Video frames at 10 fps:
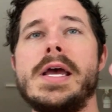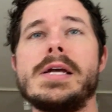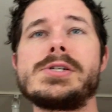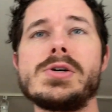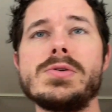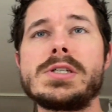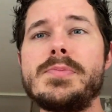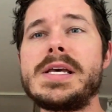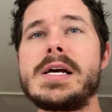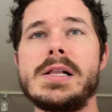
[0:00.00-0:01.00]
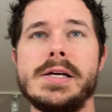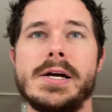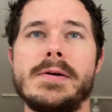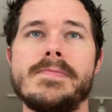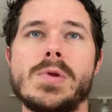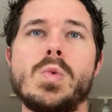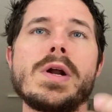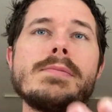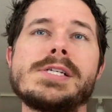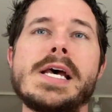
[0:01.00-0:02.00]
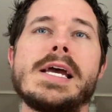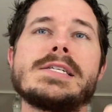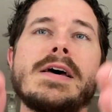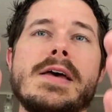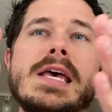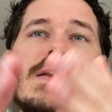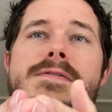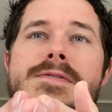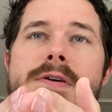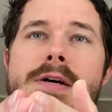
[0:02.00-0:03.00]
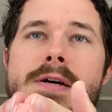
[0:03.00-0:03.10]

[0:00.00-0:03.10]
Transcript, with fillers: And so to be clear, what I'm saying is that if